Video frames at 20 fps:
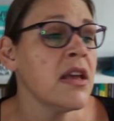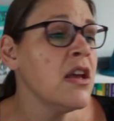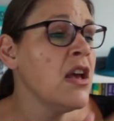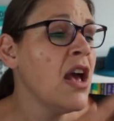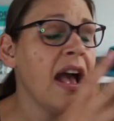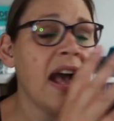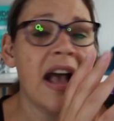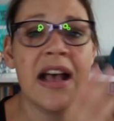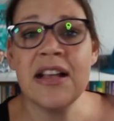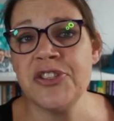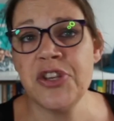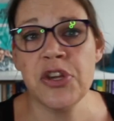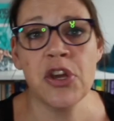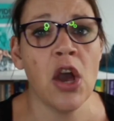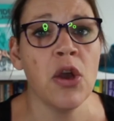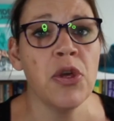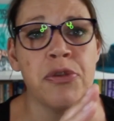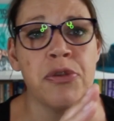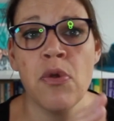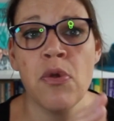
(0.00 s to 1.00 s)
as you
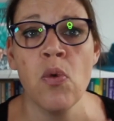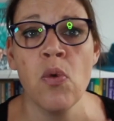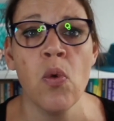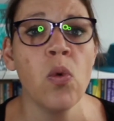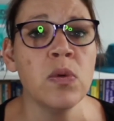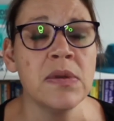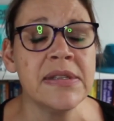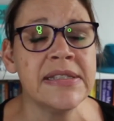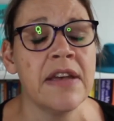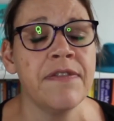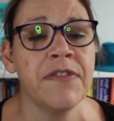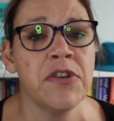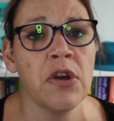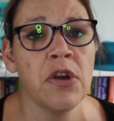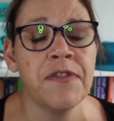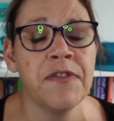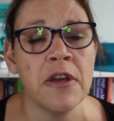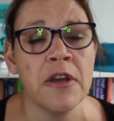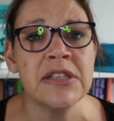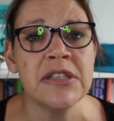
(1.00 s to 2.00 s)
go through all 7 of
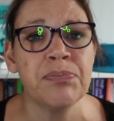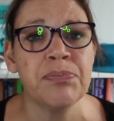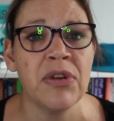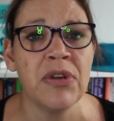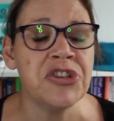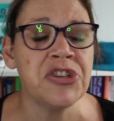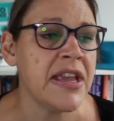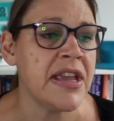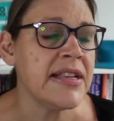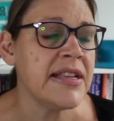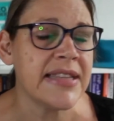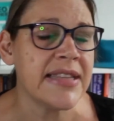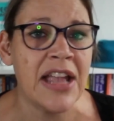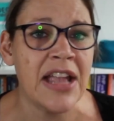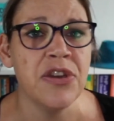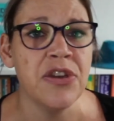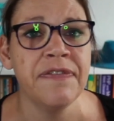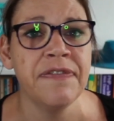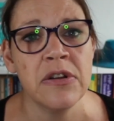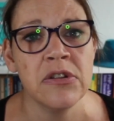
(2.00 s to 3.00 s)
those spreadsheets and
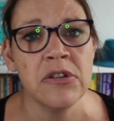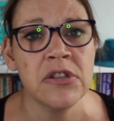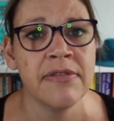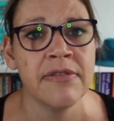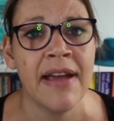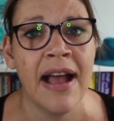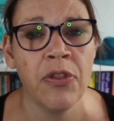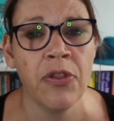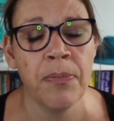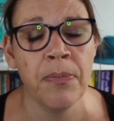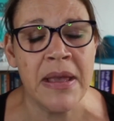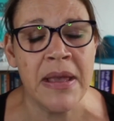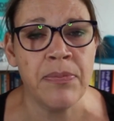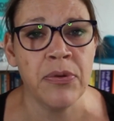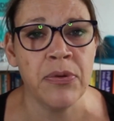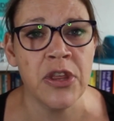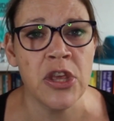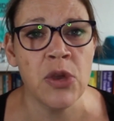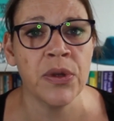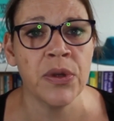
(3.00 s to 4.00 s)
you filter out the people
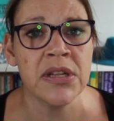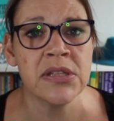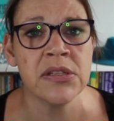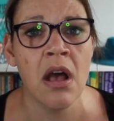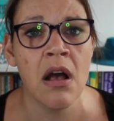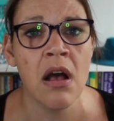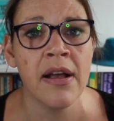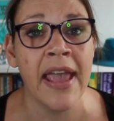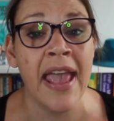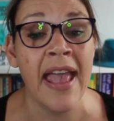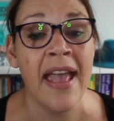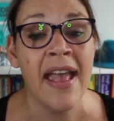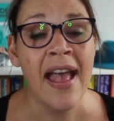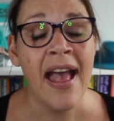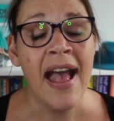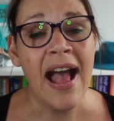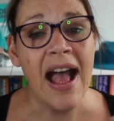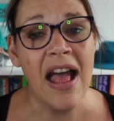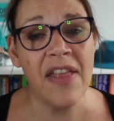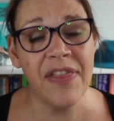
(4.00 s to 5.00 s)
that you want to target.
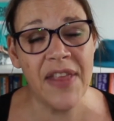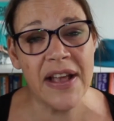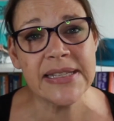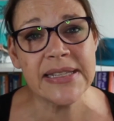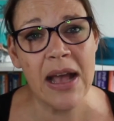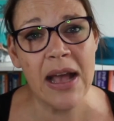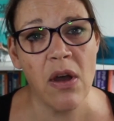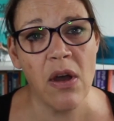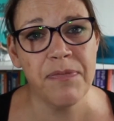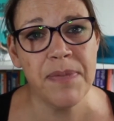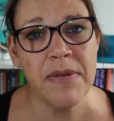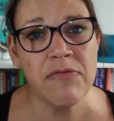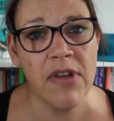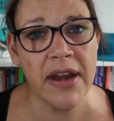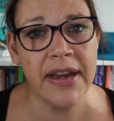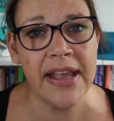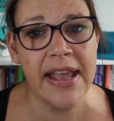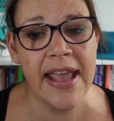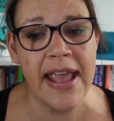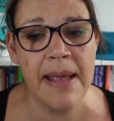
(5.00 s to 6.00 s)
And that's how I've been
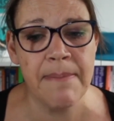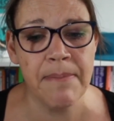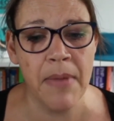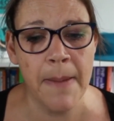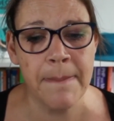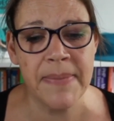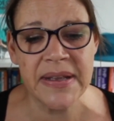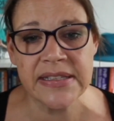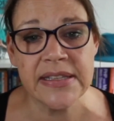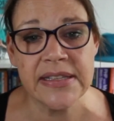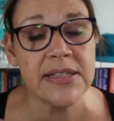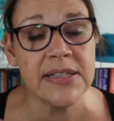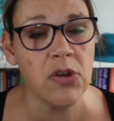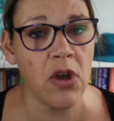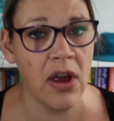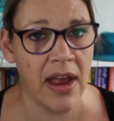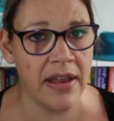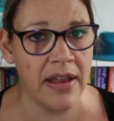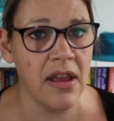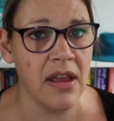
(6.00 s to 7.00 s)
running it in my business,
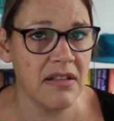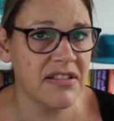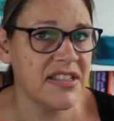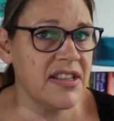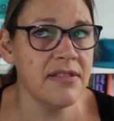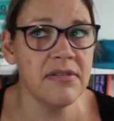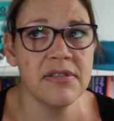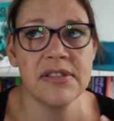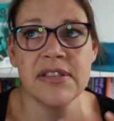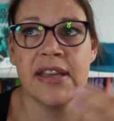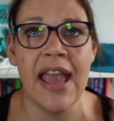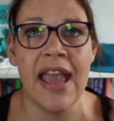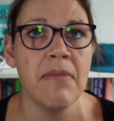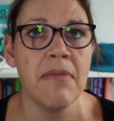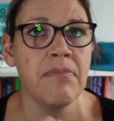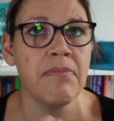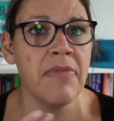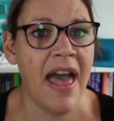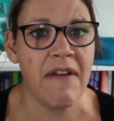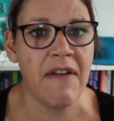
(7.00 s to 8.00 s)
and to get
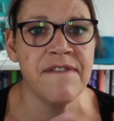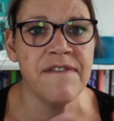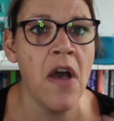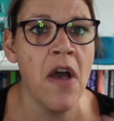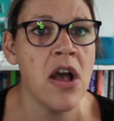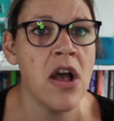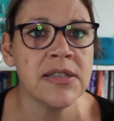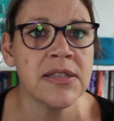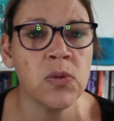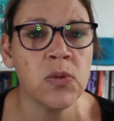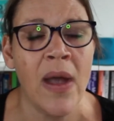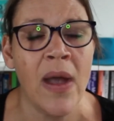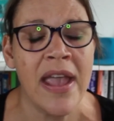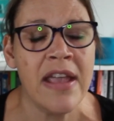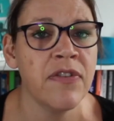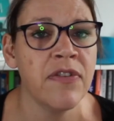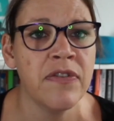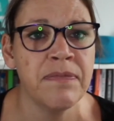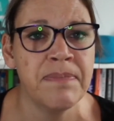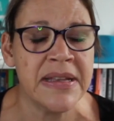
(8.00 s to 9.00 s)
that first
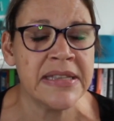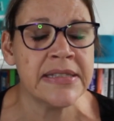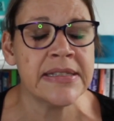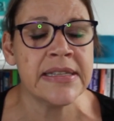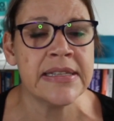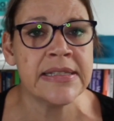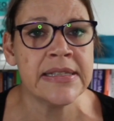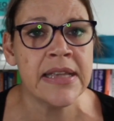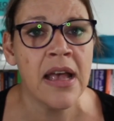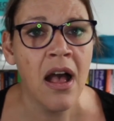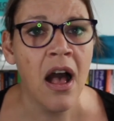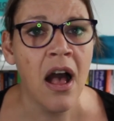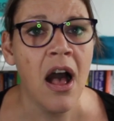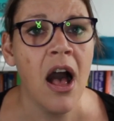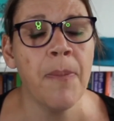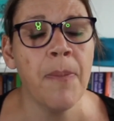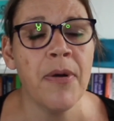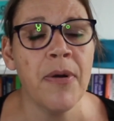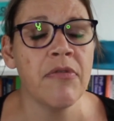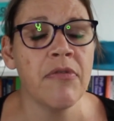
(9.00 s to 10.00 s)
wave of business
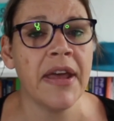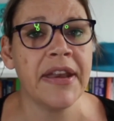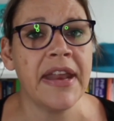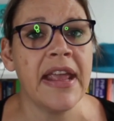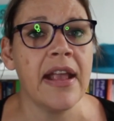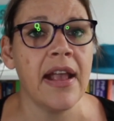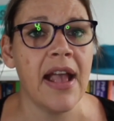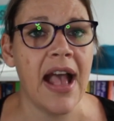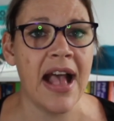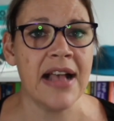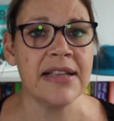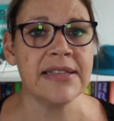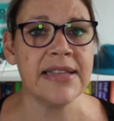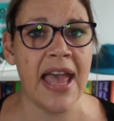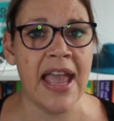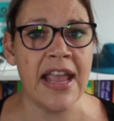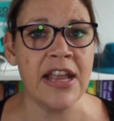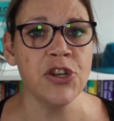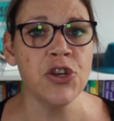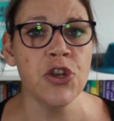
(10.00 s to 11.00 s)
up and running as
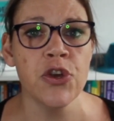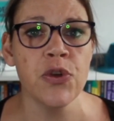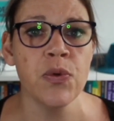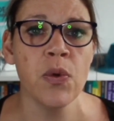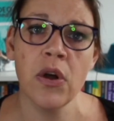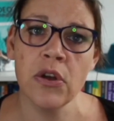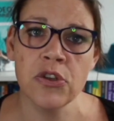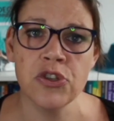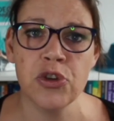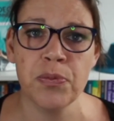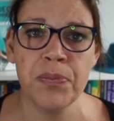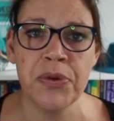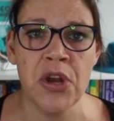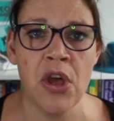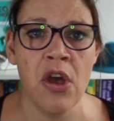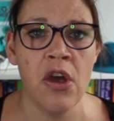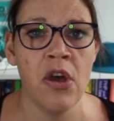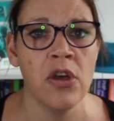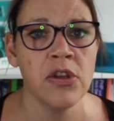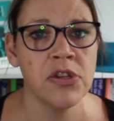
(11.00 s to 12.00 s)
a new
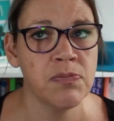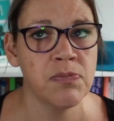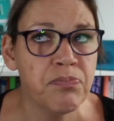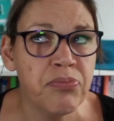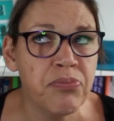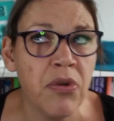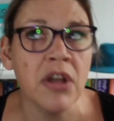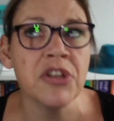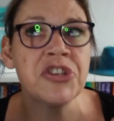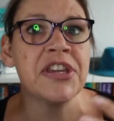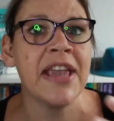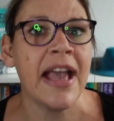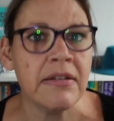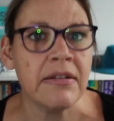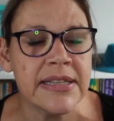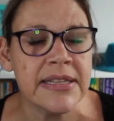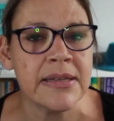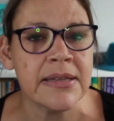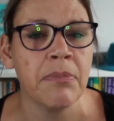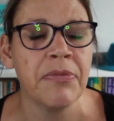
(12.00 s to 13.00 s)
entrepreneur, branching out
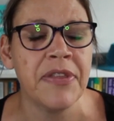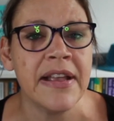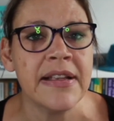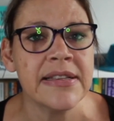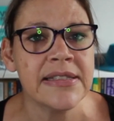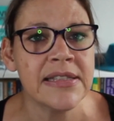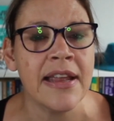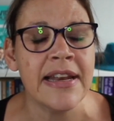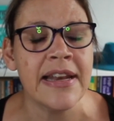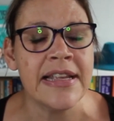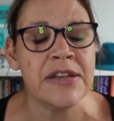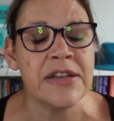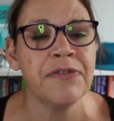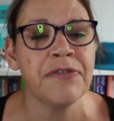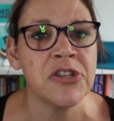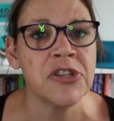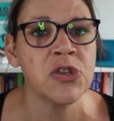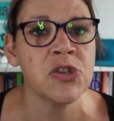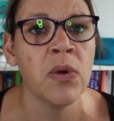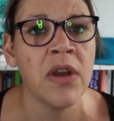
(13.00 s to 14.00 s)
to something slightly
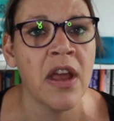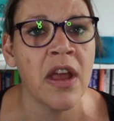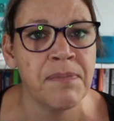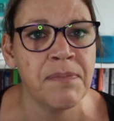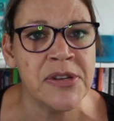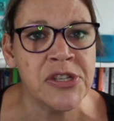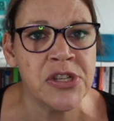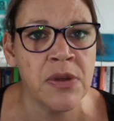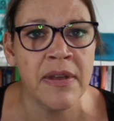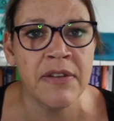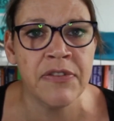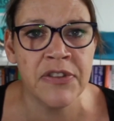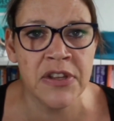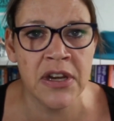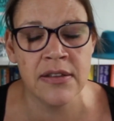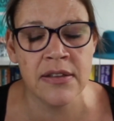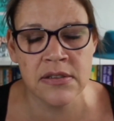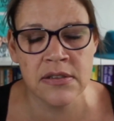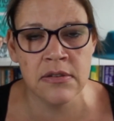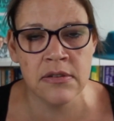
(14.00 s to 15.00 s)
different to what I've been doing for the
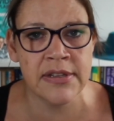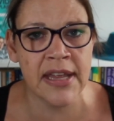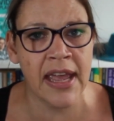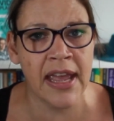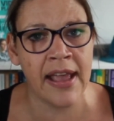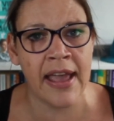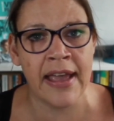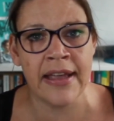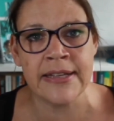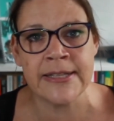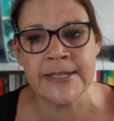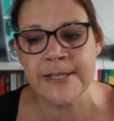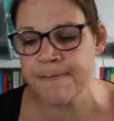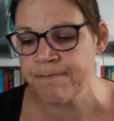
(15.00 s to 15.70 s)
last 2 decades.